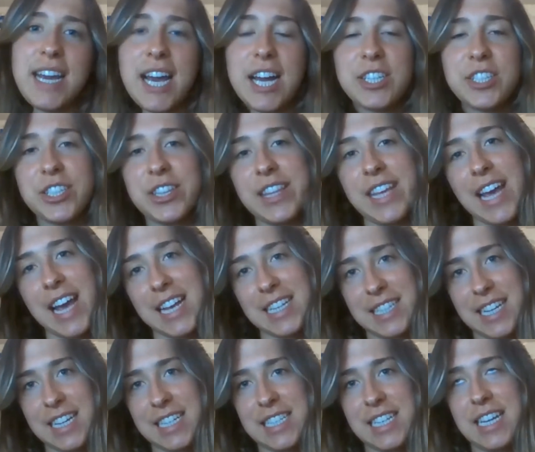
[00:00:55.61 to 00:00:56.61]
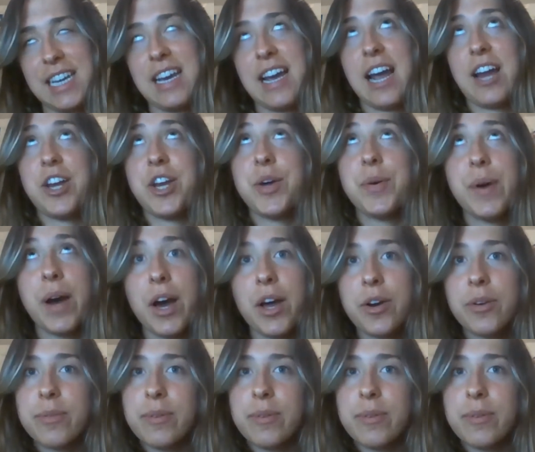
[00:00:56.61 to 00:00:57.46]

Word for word: I took the SAT, I know how to